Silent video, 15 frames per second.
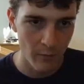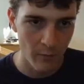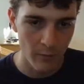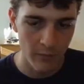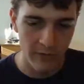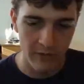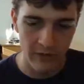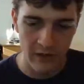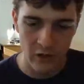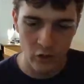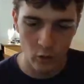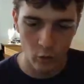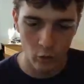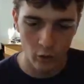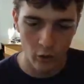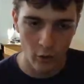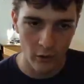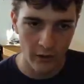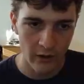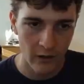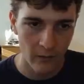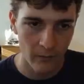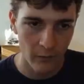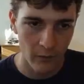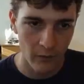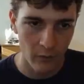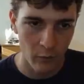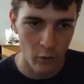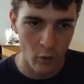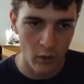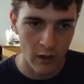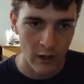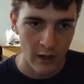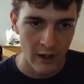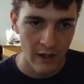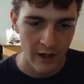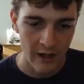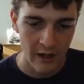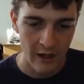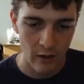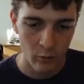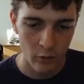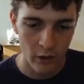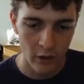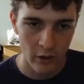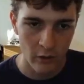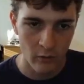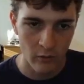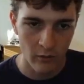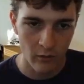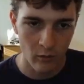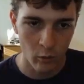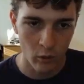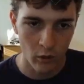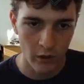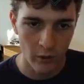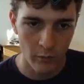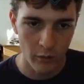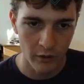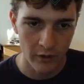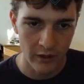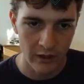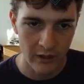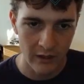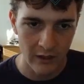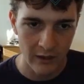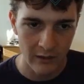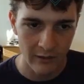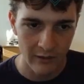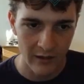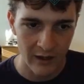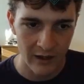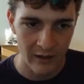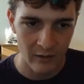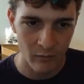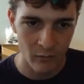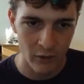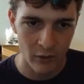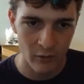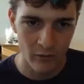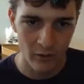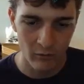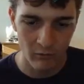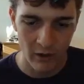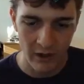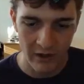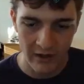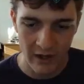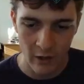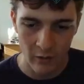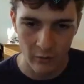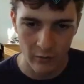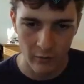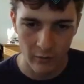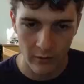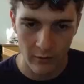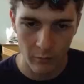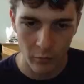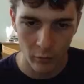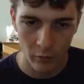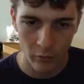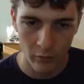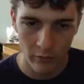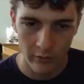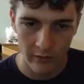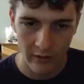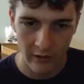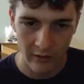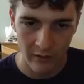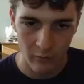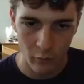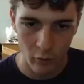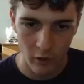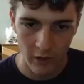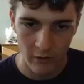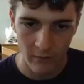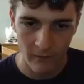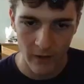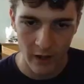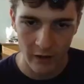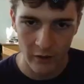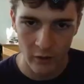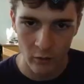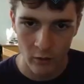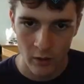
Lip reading: Siege will go in here for support, and we're going to use this Warden ability in a second. We're going to use it right now so these balloons get some greater value.